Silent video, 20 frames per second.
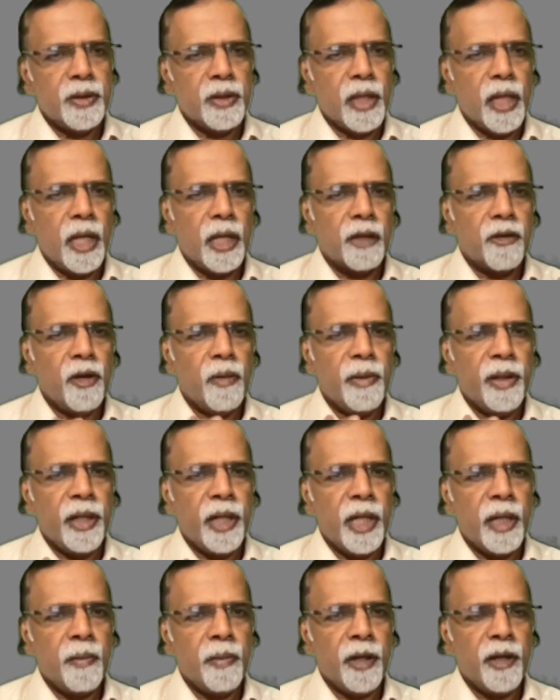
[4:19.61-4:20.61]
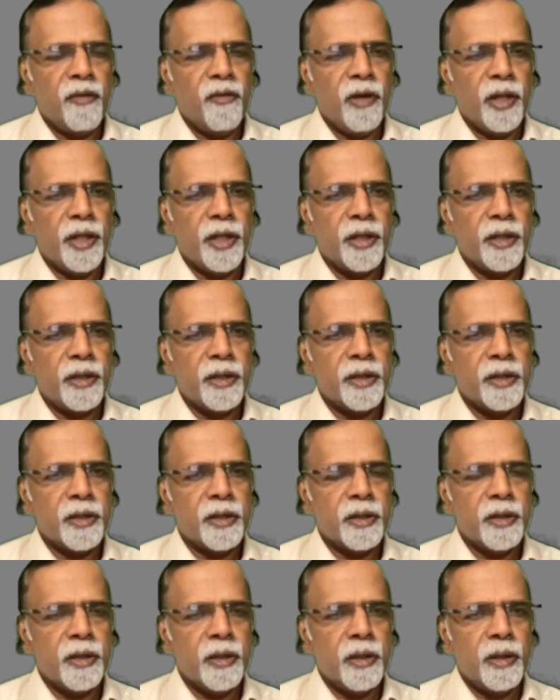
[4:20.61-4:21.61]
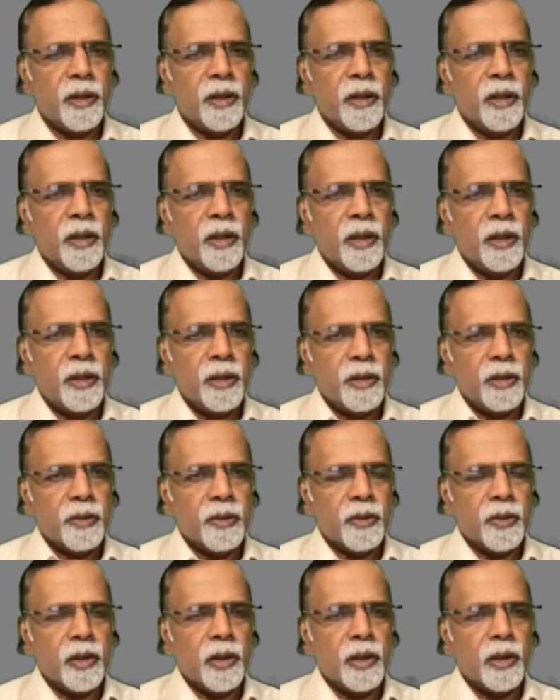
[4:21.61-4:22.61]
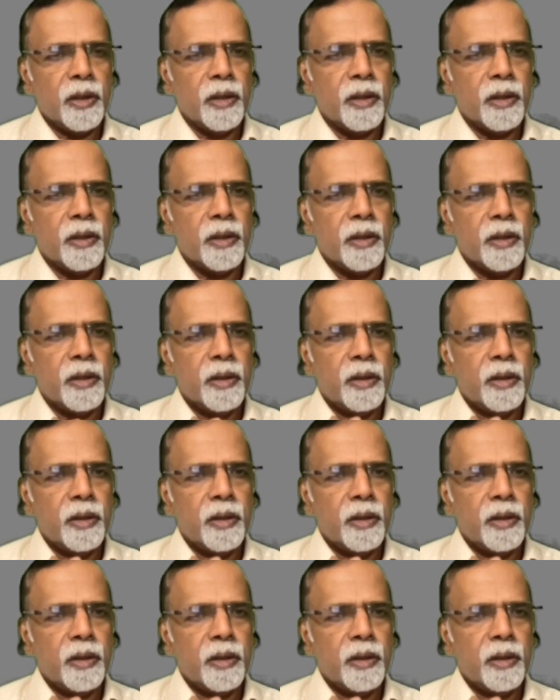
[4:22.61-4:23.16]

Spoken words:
The lung will be hyperinflated, so the